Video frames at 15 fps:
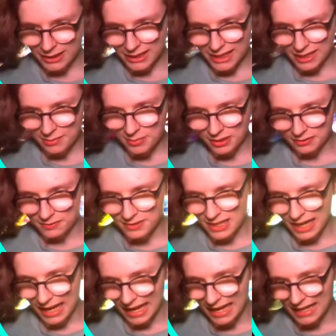game of
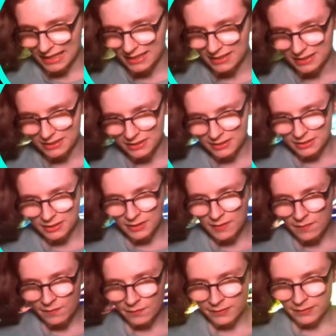tag?
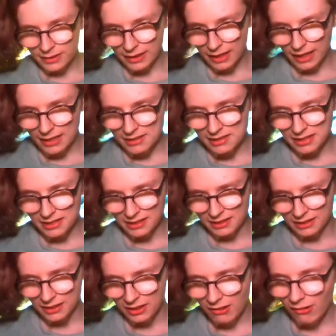As in,
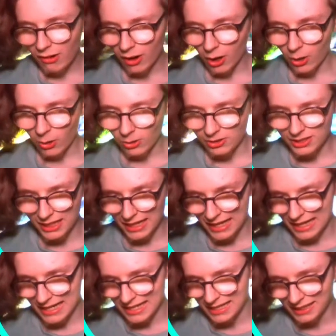all
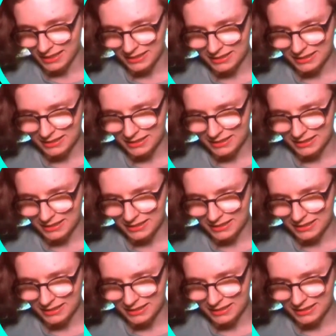day.